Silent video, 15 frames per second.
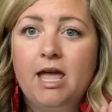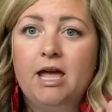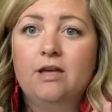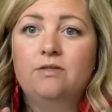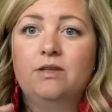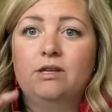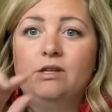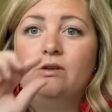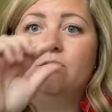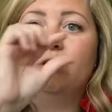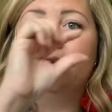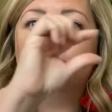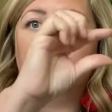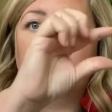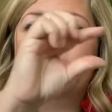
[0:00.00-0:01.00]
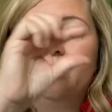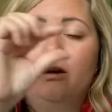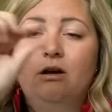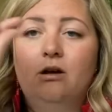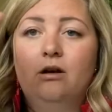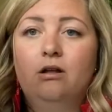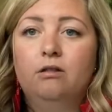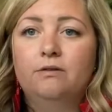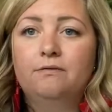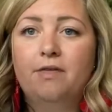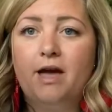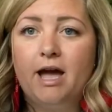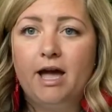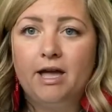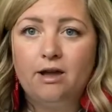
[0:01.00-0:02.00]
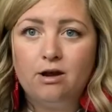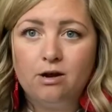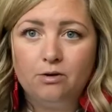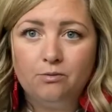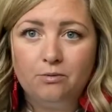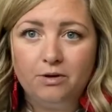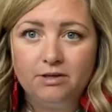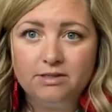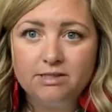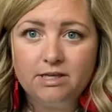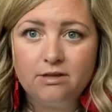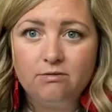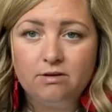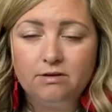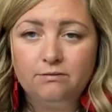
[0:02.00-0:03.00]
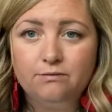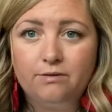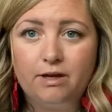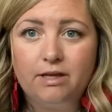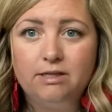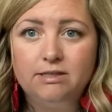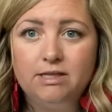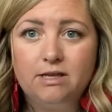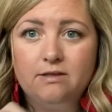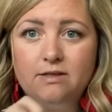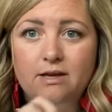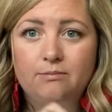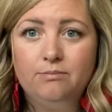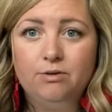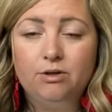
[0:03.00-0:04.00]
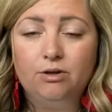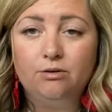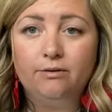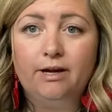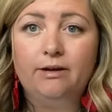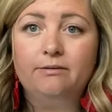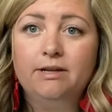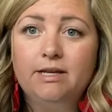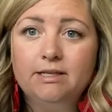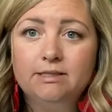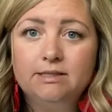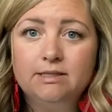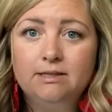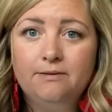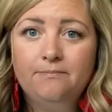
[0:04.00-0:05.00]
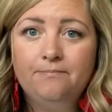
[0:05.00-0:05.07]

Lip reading: and then you can write all of the IR words that you can find in that book around it.